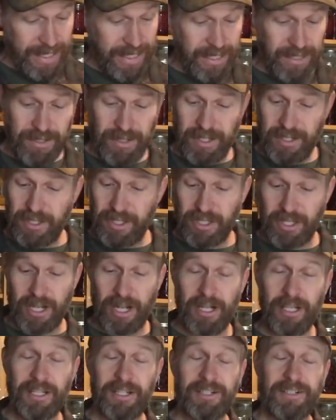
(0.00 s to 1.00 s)
it's
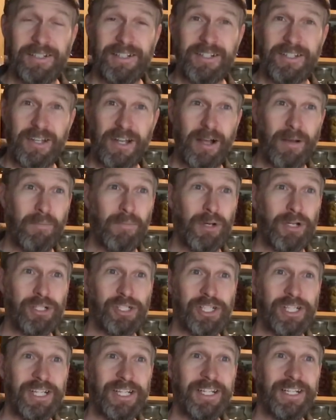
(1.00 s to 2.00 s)
solid. It's not
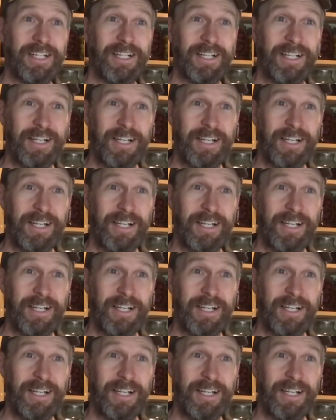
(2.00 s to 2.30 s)
mushy.